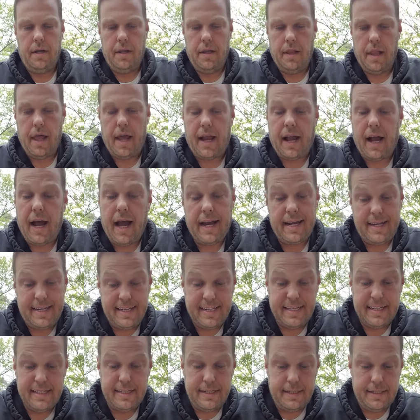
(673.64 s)
like I
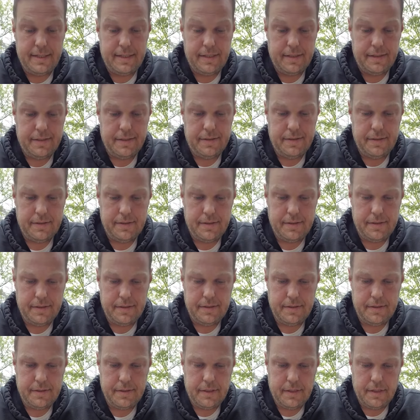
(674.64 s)
did.
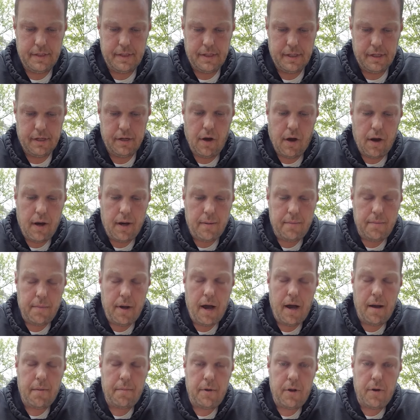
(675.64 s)

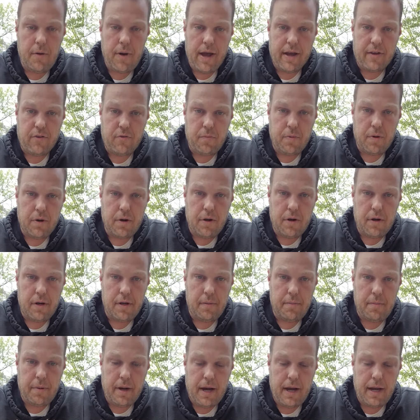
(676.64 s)
I'm no expert on
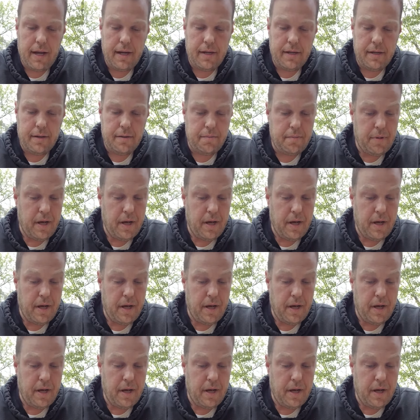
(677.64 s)
it by